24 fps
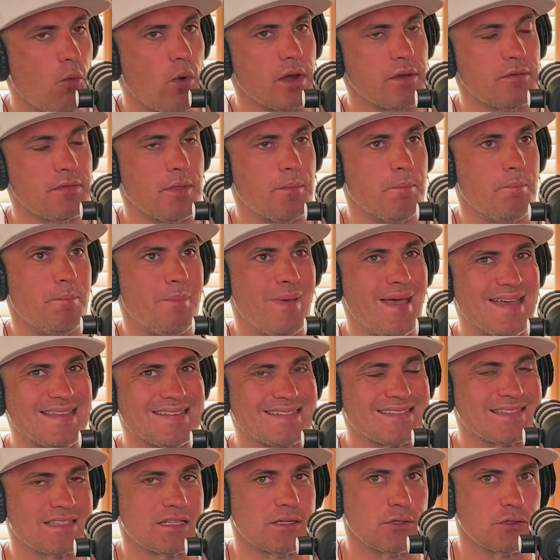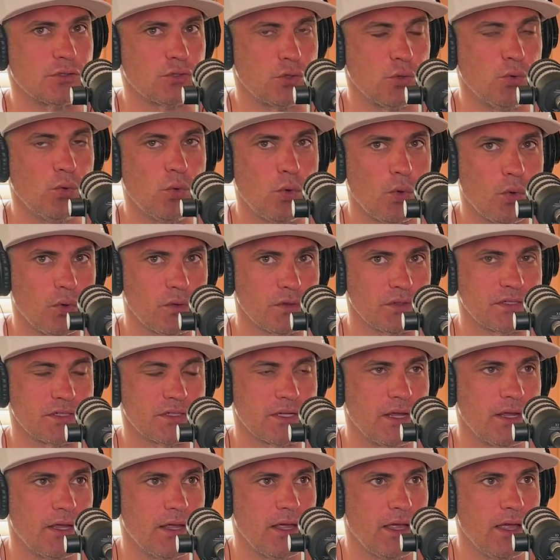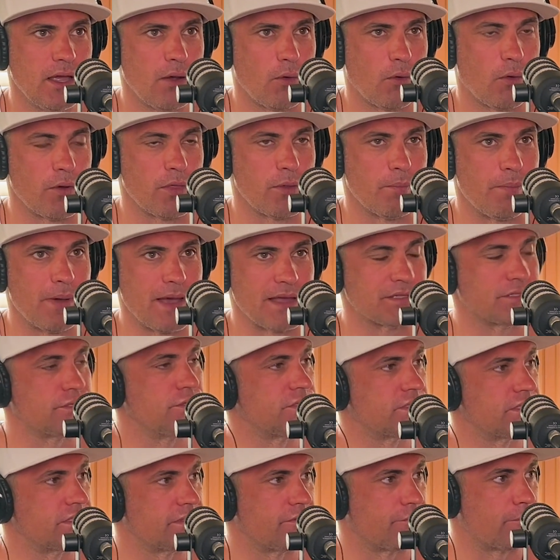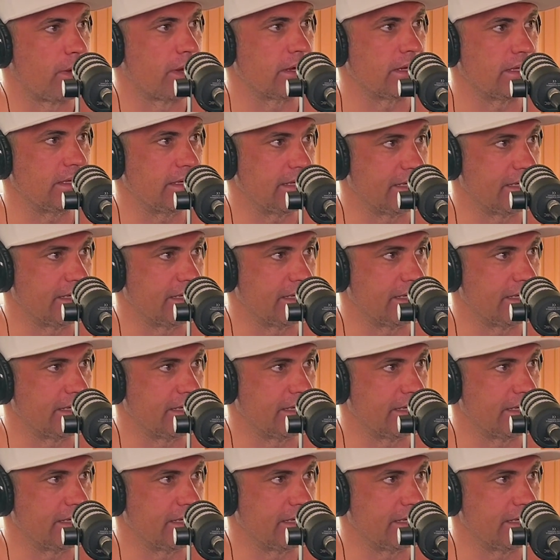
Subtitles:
one of the best tools or the best uses of money